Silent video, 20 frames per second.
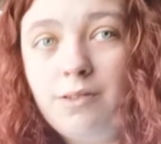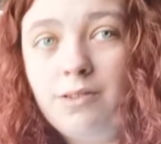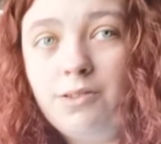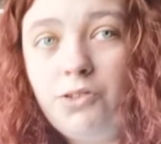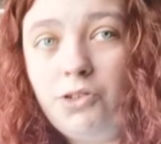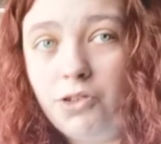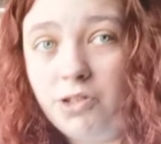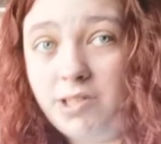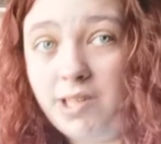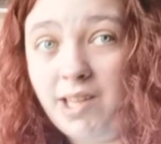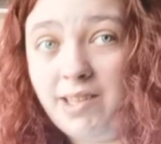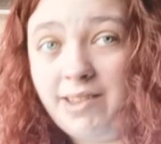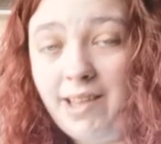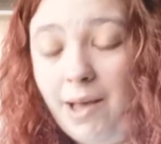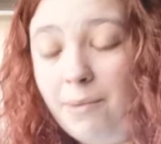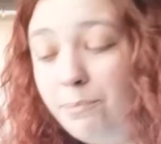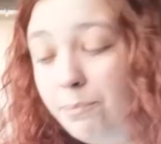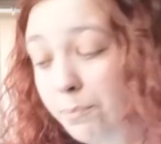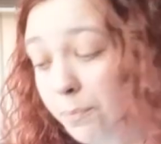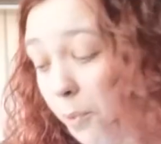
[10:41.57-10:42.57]
just like
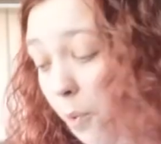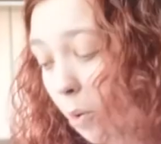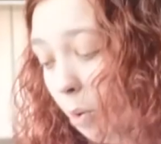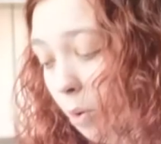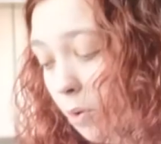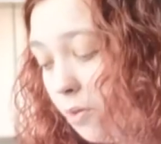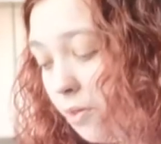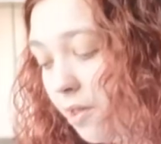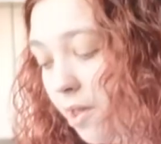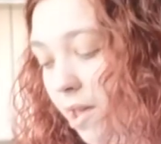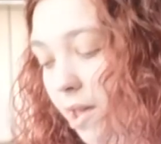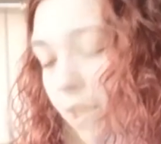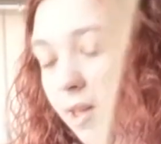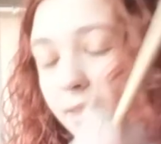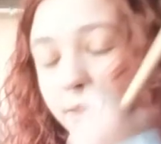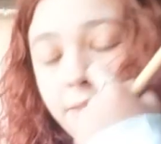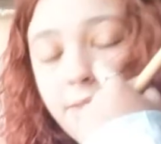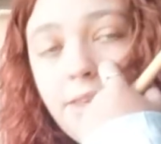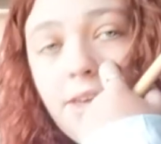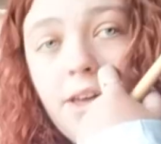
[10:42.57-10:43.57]
that. Both
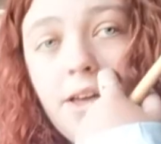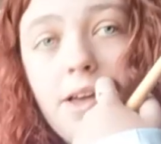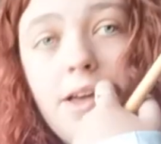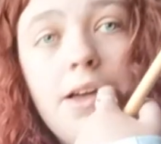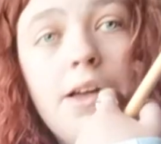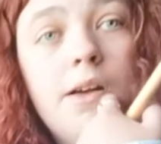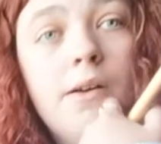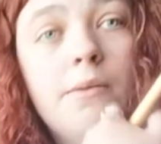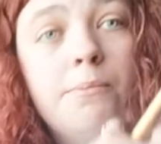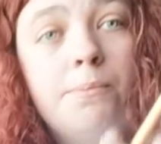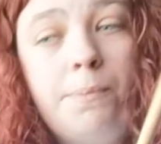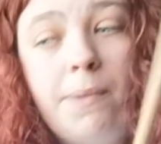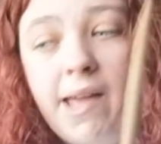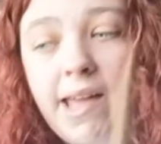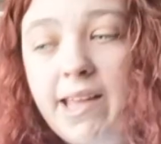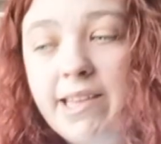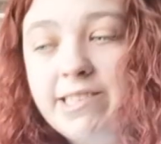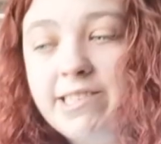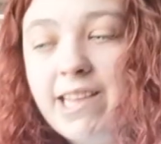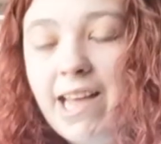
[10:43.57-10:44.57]
the
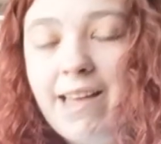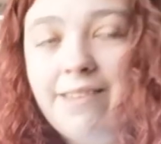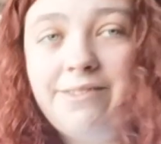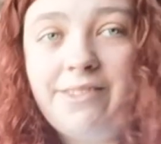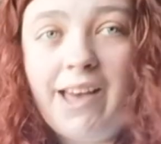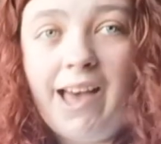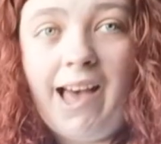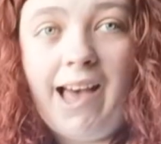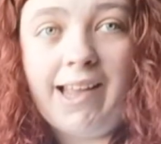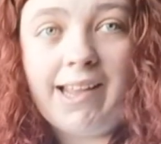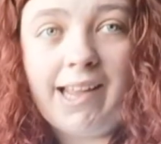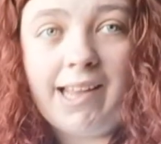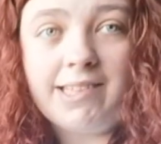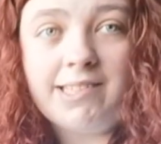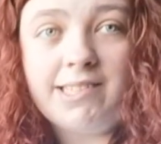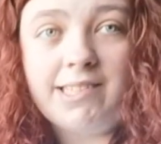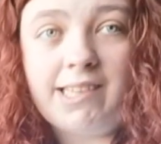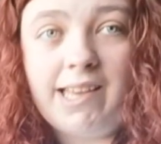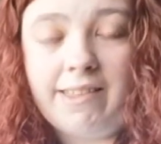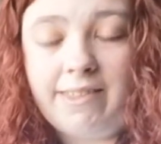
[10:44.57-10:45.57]
bass and the
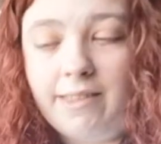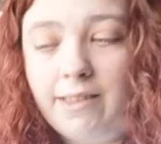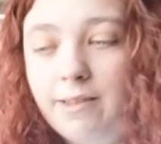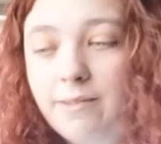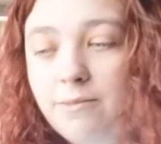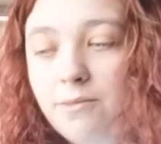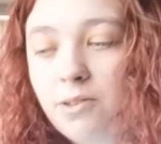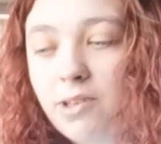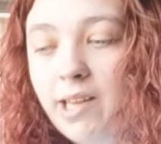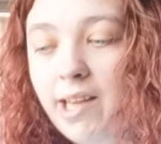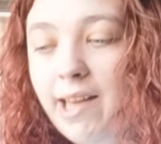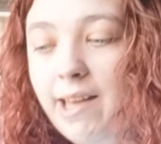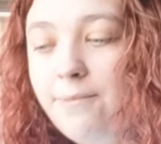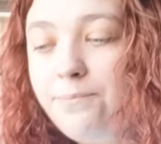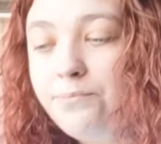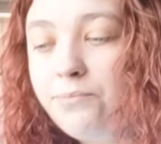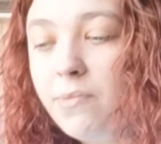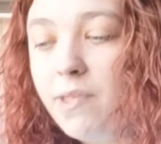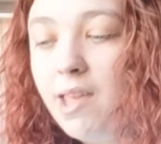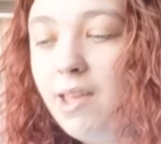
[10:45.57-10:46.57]
hi-hat together,
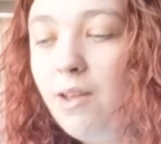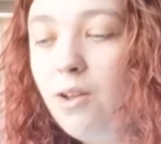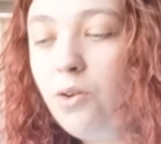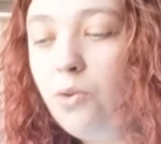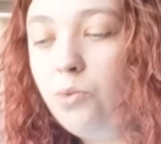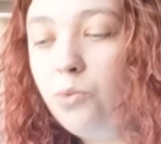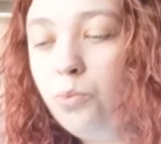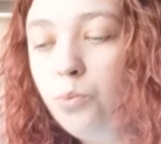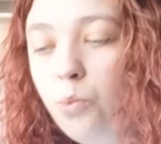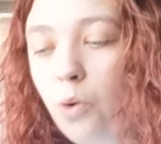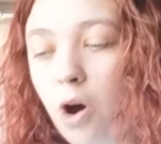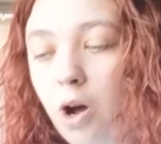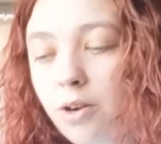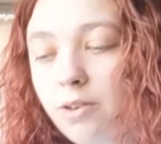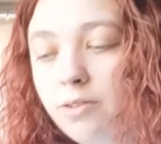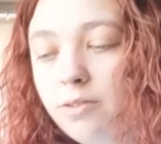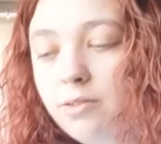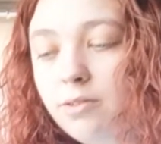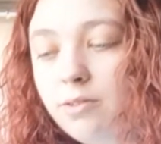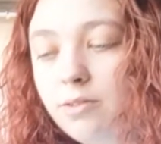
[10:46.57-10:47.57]
okay?
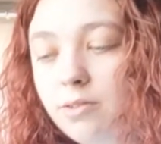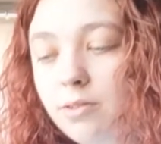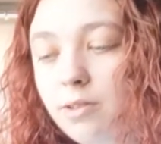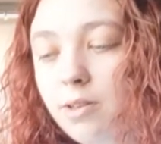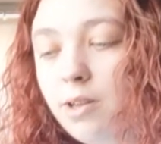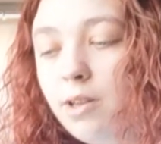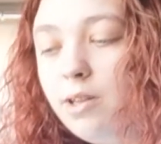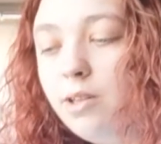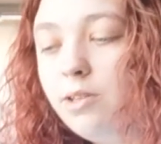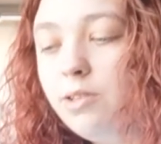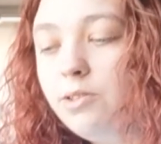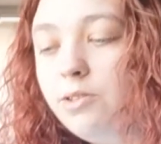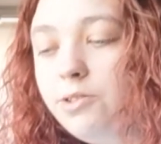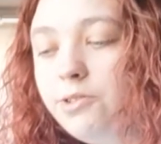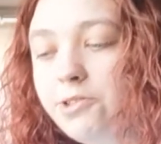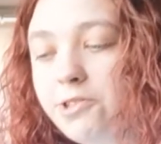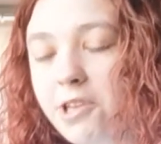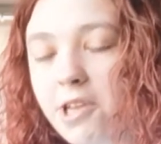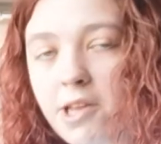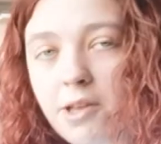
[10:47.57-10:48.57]
1,
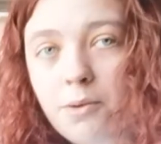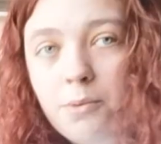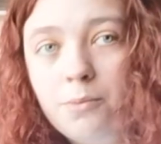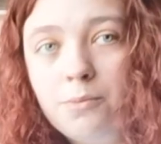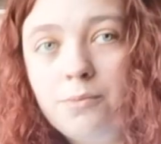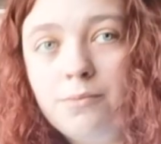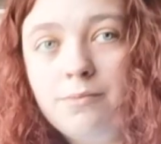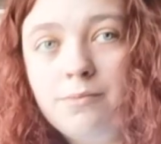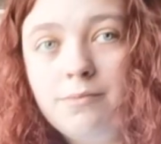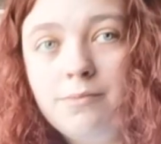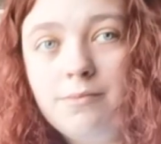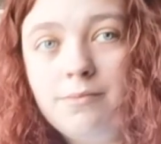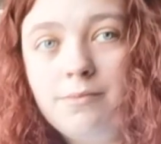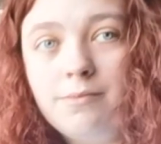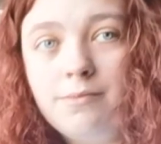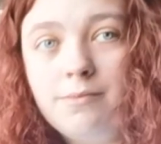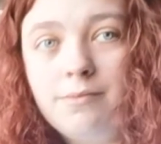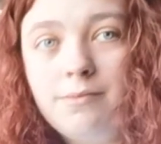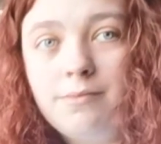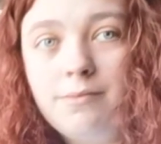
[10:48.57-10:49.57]
2.
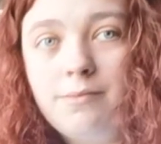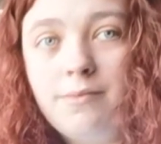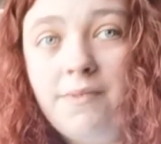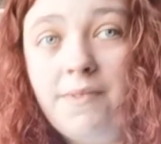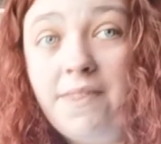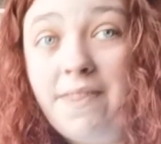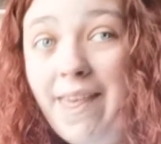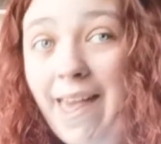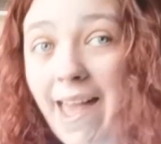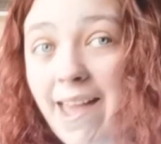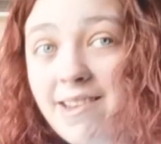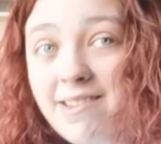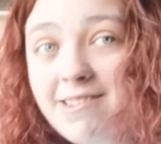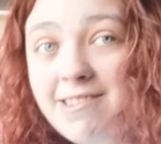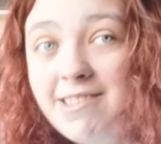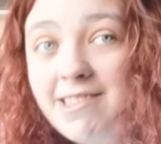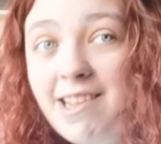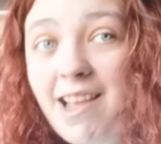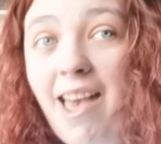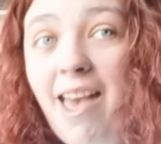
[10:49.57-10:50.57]
Then
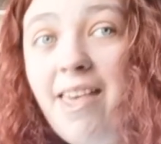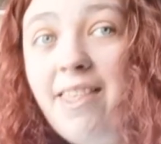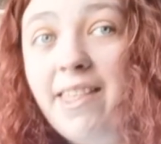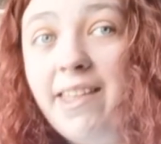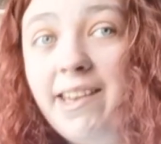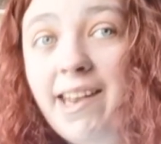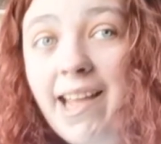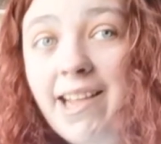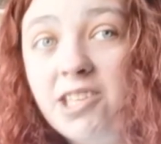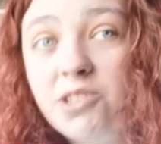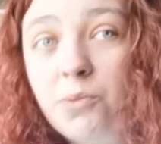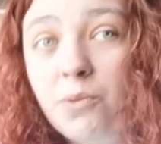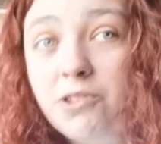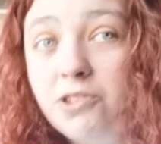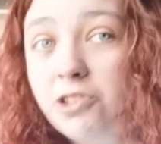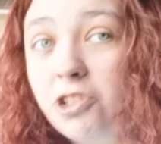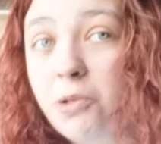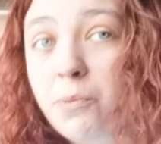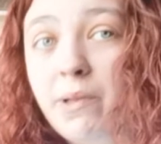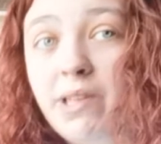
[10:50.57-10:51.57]
the next
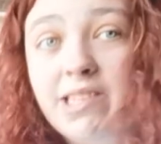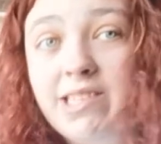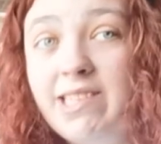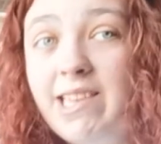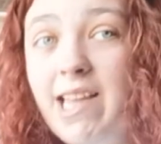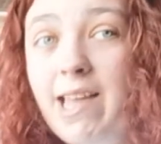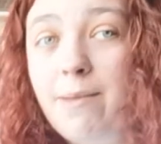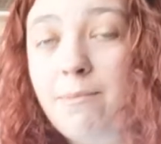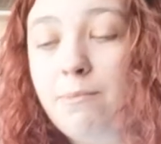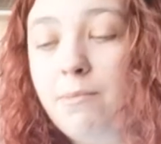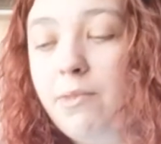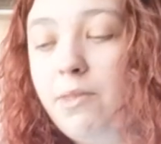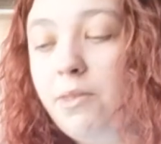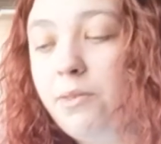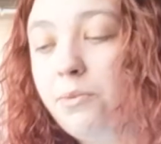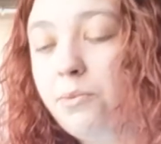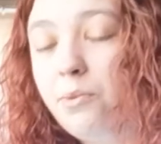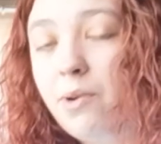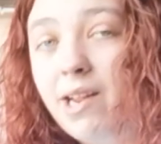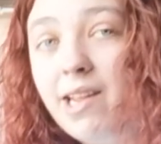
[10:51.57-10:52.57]
one's going to be the same.
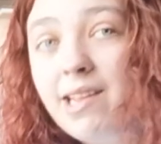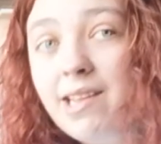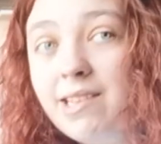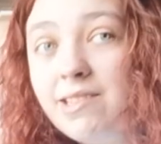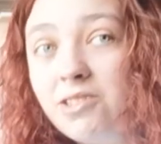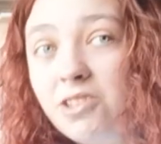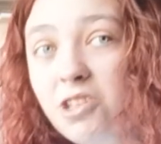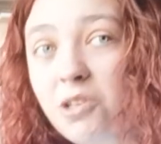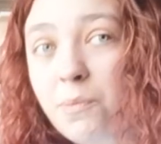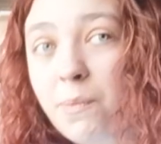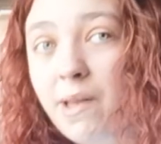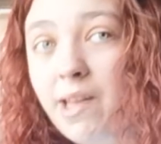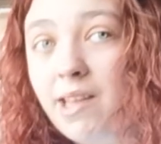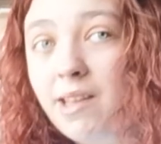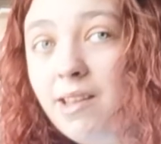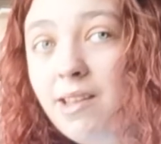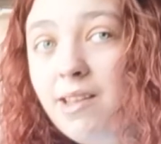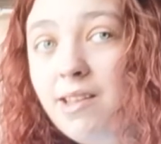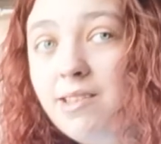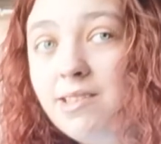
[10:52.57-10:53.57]
3 is going to
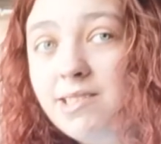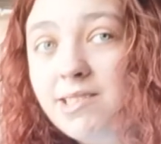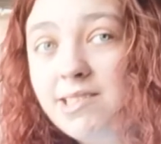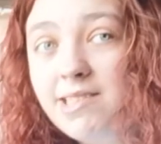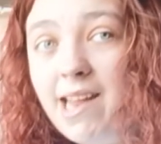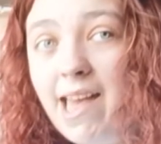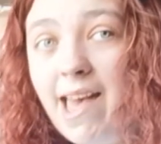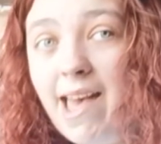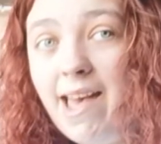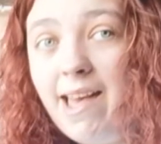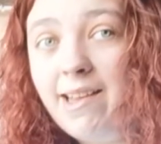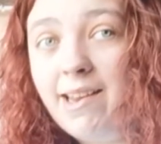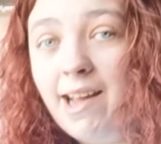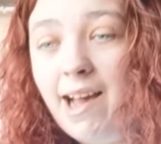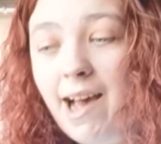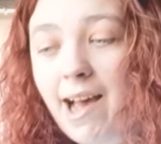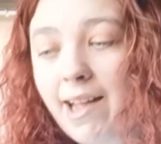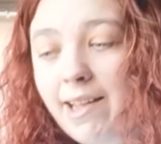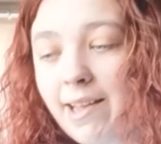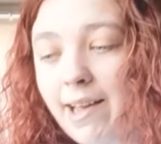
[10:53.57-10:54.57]
be snare and
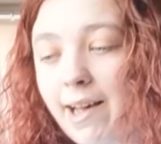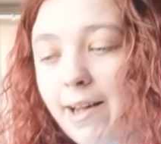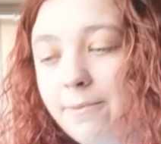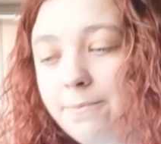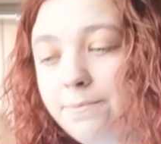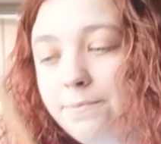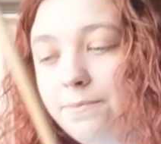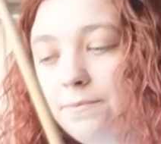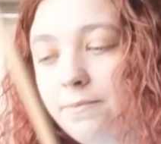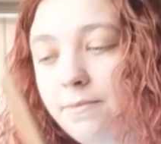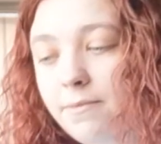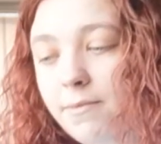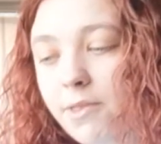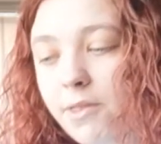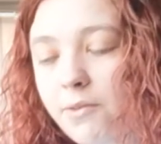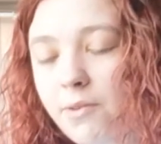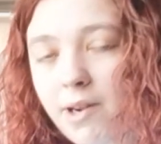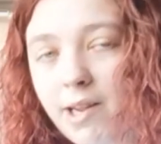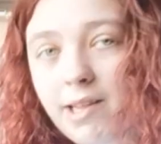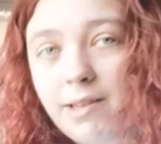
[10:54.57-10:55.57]
hi-hat.
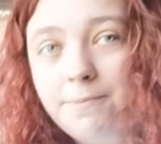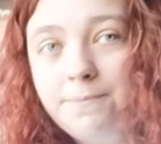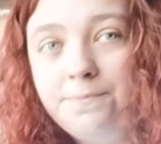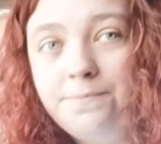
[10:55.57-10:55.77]
3.